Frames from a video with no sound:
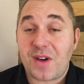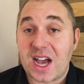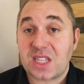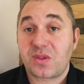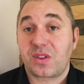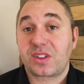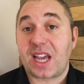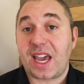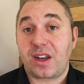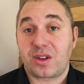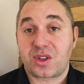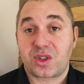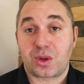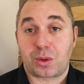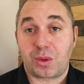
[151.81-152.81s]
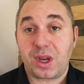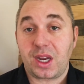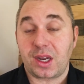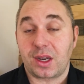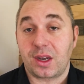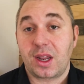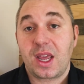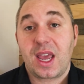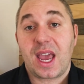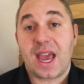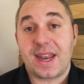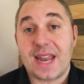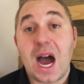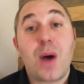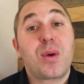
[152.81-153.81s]
phosphatidylserine,
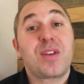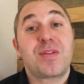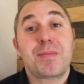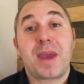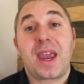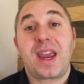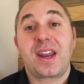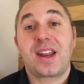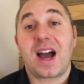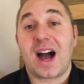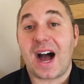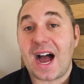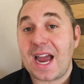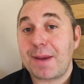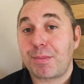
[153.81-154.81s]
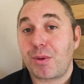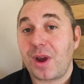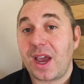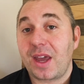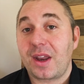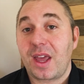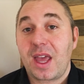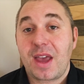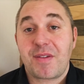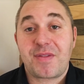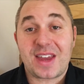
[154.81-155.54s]
and now we've made a hybrid,